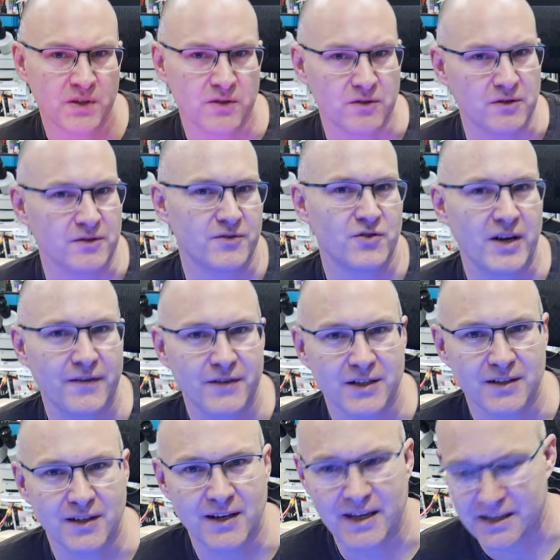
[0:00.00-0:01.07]
or traffic
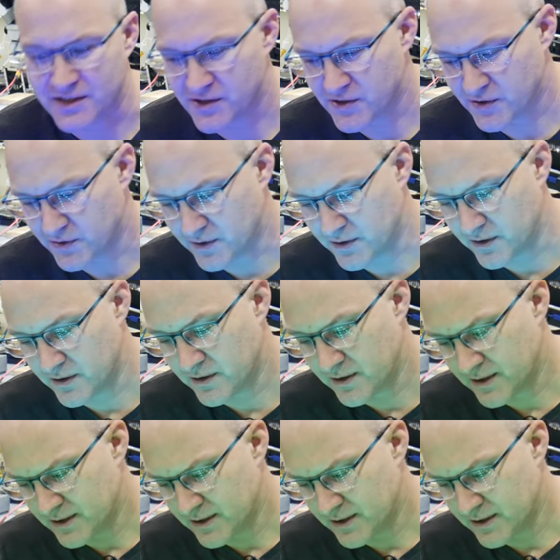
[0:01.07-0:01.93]
lights, or